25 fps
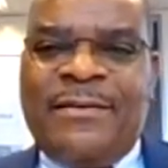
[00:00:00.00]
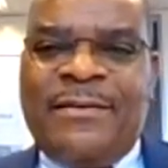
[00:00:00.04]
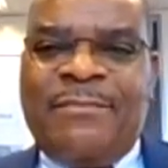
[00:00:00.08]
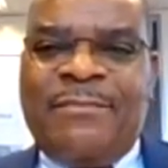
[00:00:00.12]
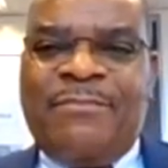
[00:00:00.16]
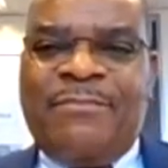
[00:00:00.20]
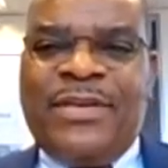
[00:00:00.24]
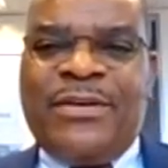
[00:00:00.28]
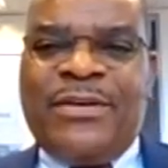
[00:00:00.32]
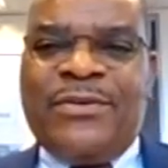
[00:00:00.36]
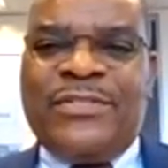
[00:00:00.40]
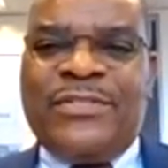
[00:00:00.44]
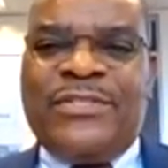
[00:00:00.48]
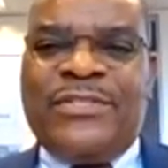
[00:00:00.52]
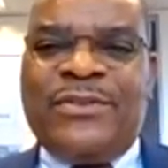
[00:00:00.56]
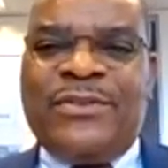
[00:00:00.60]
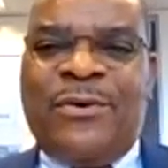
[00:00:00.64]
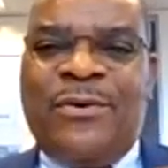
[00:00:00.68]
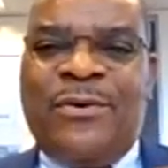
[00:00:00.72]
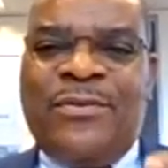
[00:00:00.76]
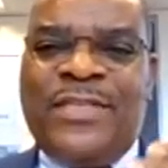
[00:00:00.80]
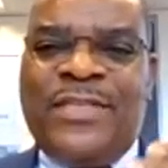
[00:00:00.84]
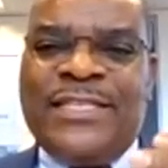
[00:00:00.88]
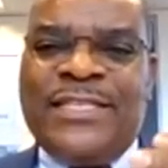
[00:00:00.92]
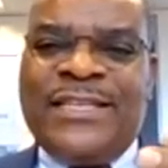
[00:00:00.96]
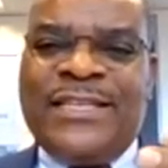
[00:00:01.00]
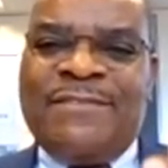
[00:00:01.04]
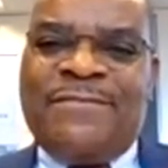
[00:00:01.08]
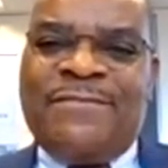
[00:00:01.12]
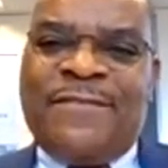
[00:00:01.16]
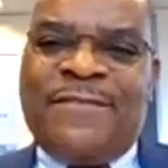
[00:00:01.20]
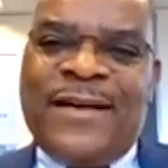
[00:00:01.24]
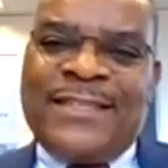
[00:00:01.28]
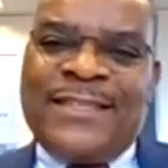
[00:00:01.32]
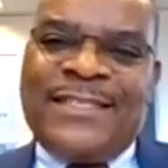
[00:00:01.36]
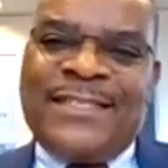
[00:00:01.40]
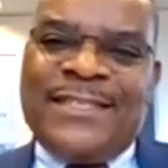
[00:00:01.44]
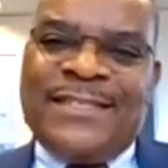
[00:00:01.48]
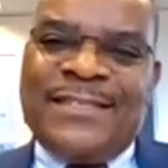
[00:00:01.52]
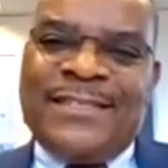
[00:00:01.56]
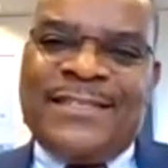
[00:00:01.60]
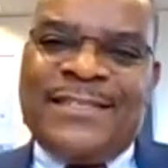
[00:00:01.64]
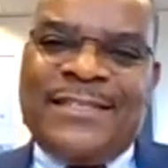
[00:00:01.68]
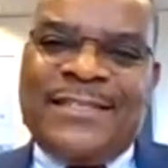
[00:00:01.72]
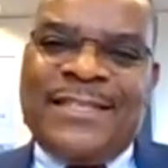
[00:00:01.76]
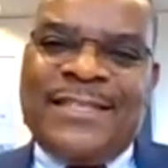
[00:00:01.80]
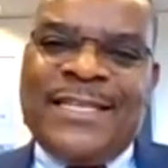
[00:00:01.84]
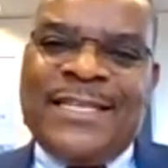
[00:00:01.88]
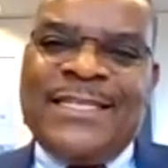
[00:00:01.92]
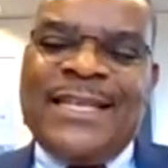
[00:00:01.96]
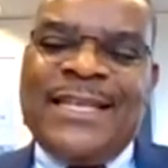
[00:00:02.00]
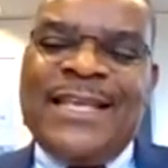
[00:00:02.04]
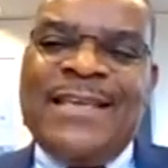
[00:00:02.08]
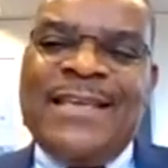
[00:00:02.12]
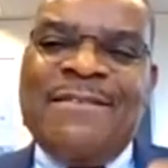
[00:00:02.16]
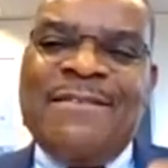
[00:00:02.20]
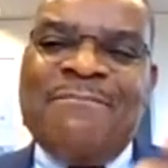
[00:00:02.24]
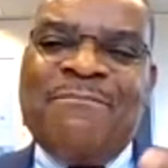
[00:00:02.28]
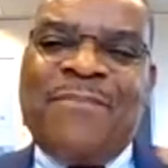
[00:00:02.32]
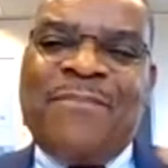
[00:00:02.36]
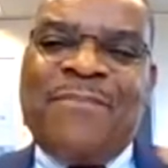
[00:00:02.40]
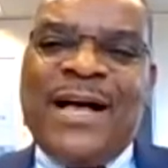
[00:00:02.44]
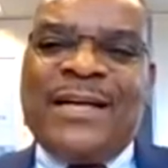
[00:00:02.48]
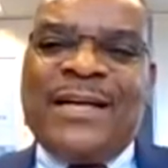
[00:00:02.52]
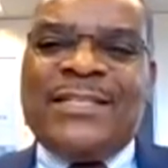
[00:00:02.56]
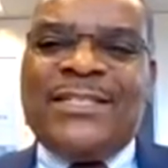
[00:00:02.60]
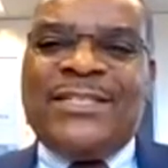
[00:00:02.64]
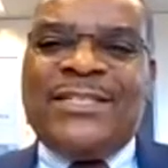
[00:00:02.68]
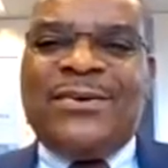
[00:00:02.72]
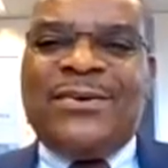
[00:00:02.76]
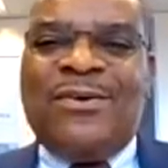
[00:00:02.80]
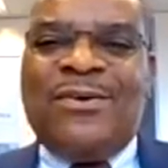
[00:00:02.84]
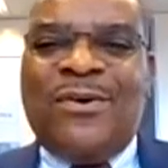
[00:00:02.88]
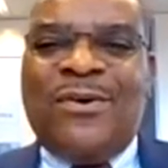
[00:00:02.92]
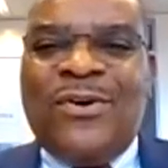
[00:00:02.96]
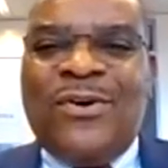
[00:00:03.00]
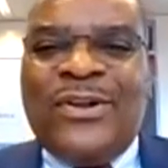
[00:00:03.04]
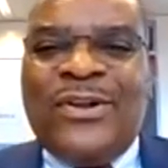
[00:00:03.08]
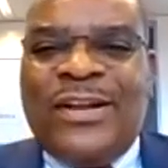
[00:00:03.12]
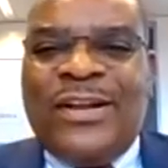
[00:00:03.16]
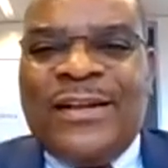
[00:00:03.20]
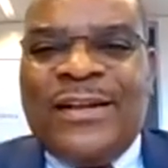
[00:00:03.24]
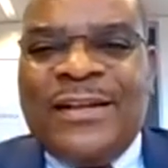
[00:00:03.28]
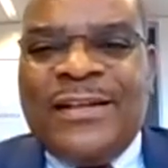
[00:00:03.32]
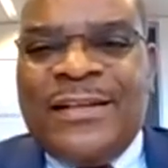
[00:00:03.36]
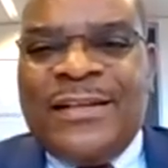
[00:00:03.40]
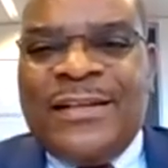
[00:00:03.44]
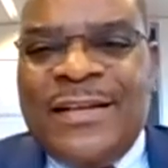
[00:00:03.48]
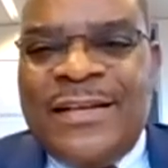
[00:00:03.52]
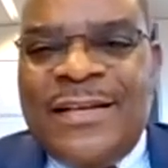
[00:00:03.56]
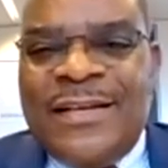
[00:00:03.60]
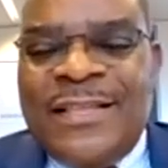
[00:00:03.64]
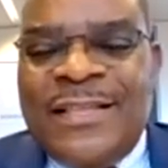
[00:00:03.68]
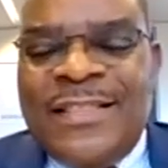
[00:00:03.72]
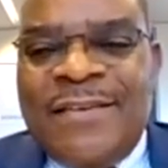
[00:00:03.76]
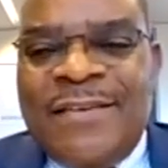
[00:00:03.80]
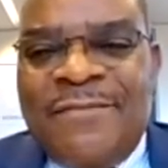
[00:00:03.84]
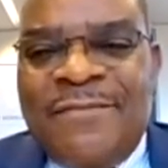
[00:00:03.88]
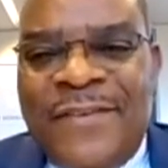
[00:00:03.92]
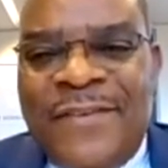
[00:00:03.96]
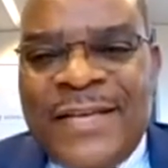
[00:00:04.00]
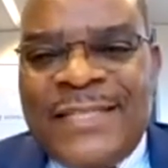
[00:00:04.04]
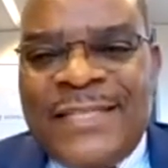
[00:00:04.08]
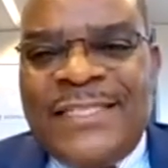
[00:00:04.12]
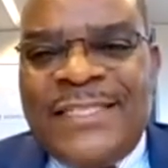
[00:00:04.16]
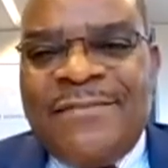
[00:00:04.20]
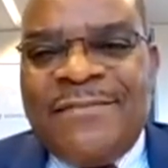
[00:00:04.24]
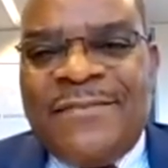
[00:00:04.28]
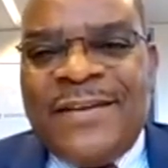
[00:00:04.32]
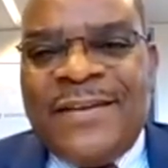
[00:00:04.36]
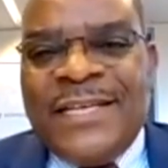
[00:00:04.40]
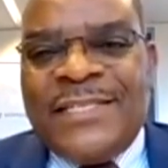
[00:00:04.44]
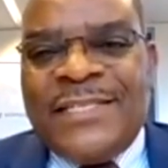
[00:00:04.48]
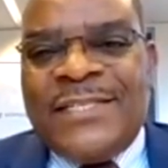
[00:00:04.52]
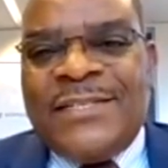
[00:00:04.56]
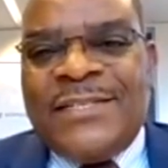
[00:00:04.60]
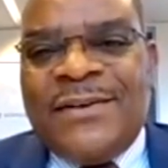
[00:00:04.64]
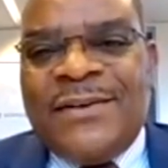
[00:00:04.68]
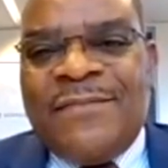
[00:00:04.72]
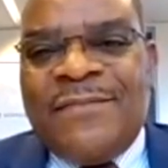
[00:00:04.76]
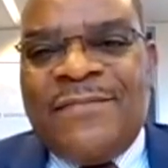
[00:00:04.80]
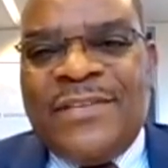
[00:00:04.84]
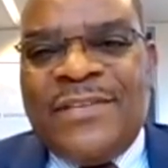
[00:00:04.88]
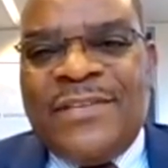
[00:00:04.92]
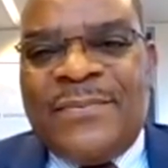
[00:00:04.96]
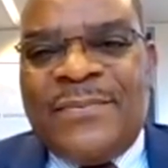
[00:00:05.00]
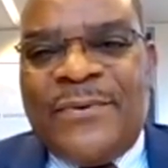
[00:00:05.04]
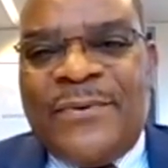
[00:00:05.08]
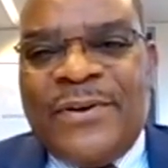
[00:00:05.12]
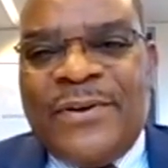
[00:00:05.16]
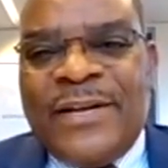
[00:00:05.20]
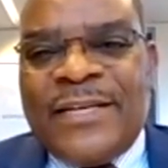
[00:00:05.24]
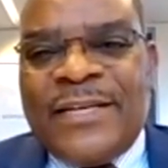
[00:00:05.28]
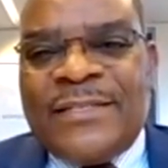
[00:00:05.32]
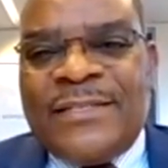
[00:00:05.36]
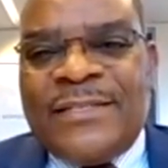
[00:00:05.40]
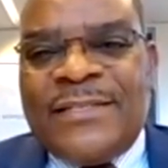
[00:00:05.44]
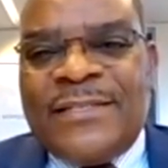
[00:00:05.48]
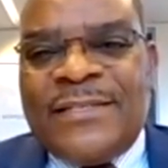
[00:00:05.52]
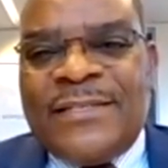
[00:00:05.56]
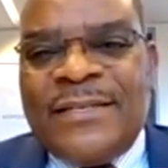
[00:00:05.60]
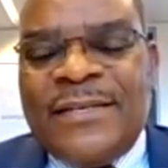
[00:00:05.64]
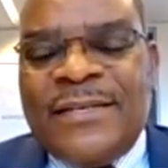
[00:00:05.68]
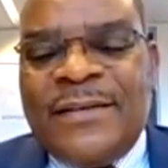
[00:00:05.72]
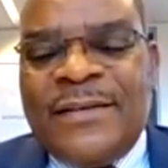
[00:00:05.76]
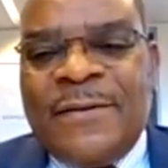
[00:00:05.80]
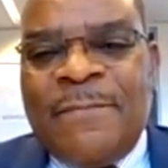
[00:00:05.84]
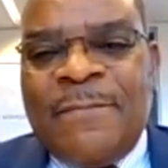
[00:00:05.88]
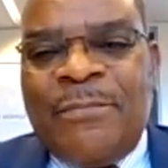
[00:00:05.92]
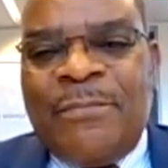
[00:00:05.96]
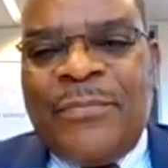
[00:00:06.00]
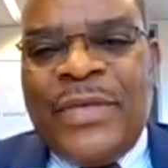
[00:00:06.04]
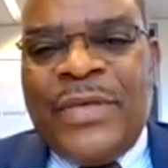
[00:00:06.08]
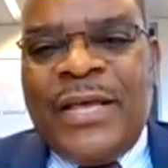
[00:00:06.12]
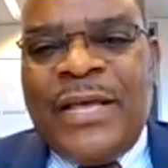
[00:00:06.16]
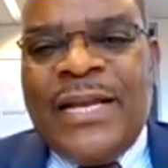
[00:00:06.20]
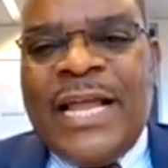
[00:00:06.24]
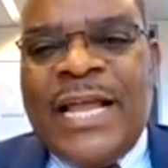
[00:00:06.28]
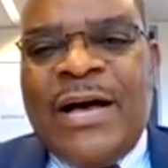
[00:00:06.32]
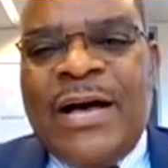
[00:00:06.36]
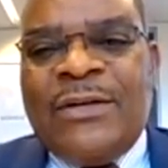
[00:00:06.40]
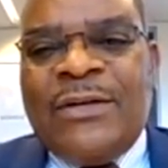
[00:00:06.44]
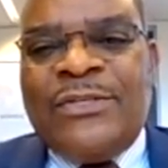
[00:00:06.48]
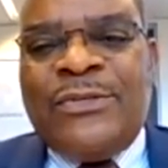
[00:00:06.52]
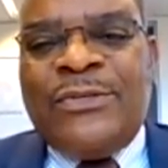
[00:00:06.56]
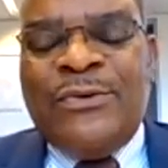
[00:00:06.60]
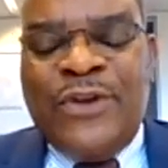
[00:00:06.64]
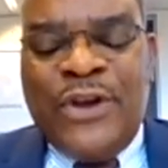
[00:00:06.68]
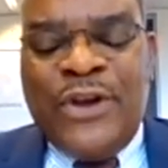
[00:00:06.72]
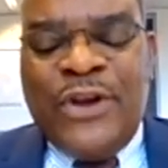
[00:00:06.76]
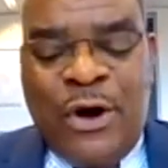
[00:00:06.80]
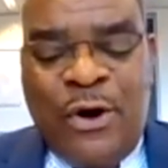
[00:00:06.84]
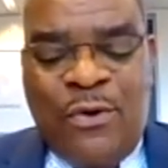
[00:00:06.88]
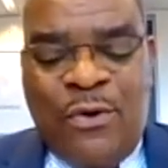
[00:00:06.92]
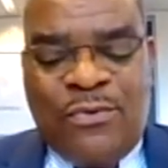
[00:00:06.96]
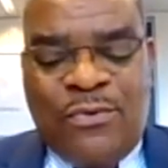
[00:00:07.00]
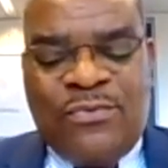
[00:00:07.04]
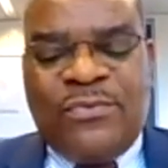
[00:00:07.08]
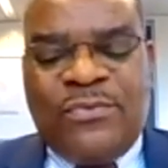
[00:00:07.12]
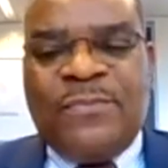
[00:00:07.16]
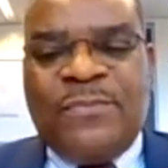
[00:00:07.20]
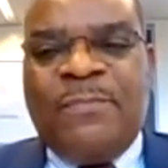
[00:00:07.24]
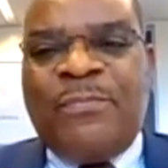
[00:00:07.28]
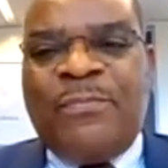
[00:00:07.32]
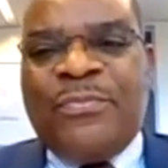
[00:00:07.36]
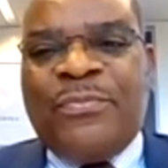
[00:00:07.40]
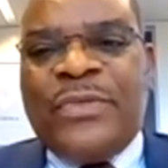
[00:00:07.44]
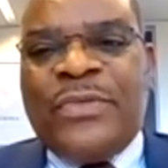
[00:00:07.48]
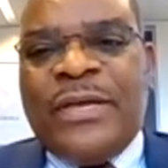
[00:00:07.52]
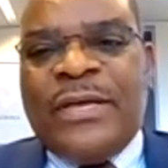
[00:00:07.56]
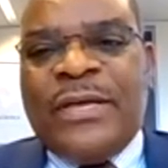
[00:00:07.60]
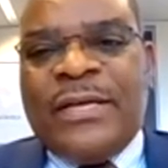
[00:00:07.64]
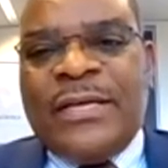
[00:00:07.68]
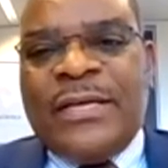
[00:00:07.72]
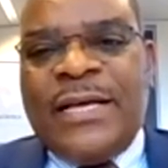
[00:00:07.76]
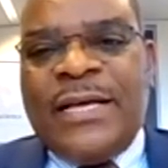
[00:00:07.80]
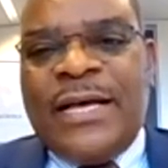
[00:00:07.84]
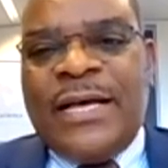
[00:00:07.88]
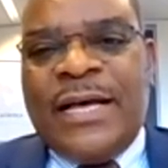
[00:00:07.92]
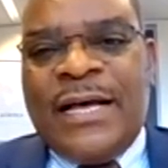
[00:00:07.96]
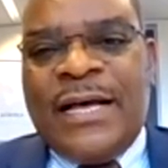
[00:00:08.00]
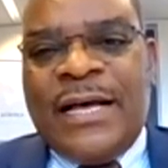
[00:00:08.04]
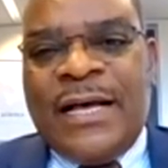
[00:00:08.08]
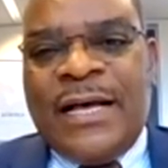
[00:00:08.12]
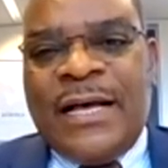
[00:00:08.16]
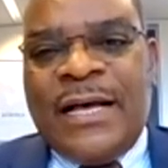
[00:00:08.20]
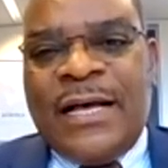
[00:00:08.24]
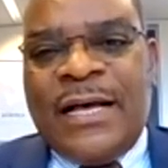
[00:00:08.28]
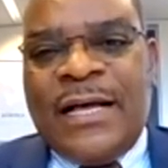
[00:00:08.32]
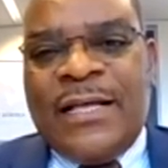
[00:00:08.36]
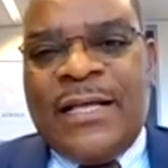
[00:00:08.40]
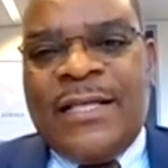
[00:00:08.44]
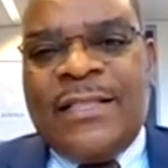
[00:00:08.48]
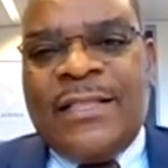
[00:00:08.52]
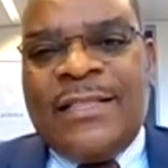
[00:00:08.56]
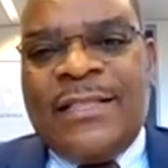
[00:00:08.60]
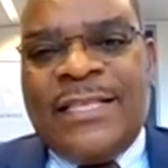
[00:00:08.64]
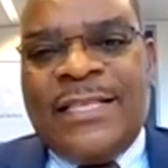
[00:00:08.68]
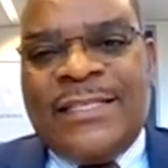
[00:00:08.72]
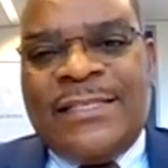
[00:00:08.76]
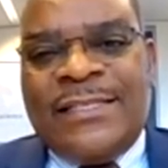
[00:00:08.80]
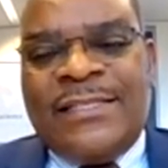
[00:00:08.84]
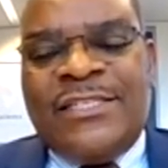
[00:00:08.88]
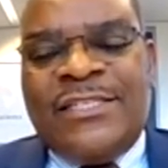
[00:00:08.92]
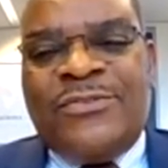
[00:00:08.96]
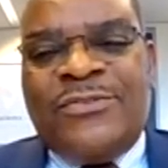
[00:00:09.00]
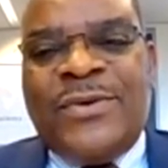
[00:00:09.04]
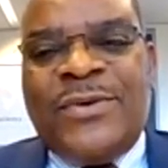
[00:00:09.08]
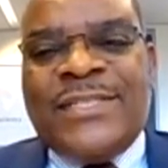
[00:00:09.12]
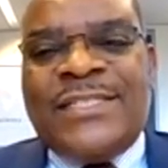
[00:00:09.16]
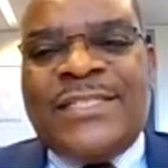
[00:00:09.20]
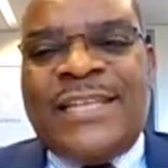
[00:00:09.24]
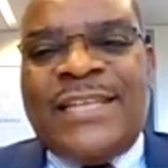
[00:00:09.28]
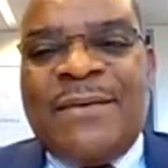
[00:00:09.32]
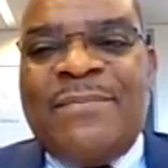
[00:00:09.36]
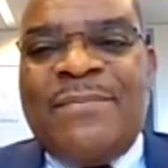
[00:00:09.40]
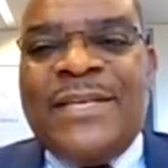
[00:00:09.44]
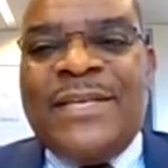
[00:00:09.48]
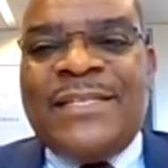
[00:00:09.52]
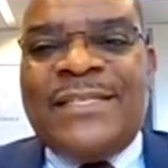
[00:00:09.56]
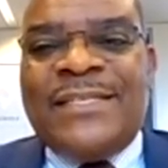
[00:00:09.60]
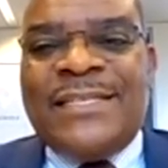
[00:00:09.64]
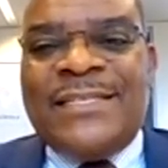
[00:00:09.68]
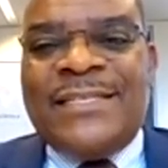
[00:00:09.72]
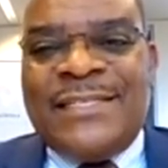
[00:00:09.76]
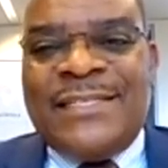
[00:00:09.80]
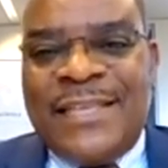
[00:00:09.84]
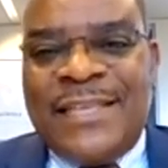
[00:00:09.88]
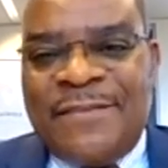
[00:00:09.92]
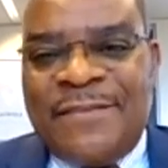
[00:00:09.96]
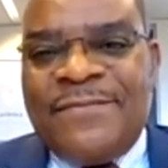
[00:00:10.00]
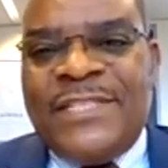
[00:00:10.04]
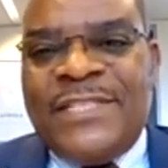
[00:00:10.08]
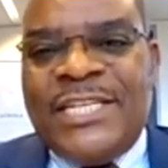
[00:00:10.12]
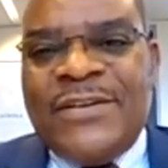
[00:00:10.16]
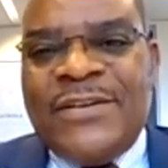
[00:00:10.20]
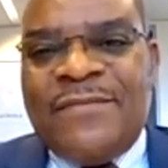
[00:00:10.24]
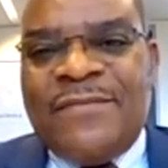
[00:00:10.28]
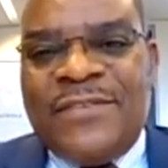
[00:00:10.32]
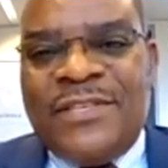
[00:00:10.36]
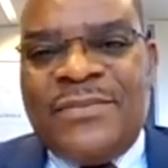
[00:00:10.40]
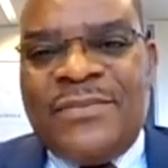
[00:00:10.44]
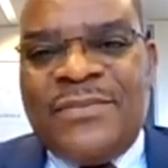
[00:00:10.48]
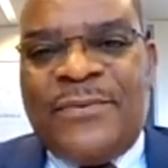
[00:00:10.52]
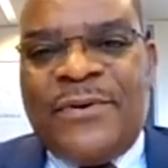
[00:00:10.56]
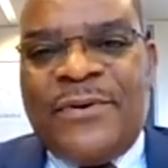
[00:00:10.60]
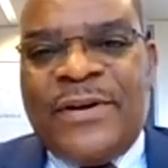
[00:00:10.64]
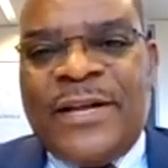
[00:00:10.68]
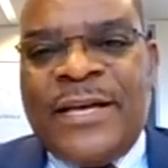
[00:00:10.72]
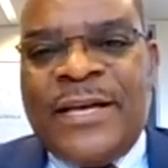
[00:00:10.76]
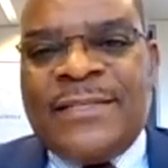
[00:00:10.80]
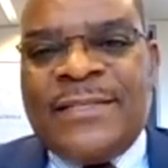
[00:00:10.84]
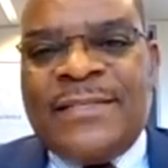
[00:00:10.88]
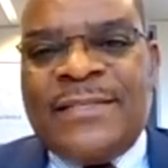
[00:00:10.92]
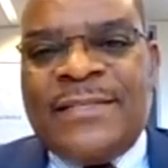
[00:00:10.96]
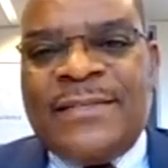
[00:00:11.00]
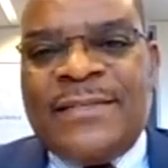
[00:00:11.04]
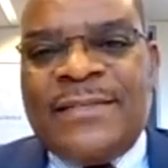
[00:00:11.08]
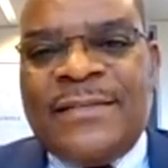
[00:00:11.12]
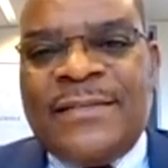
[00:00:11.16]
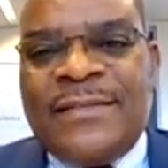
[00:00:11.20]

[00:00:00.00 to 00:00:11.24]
Because all these are factors that impact on the effectiveness of these products. Now, to know to establish the safety of these products,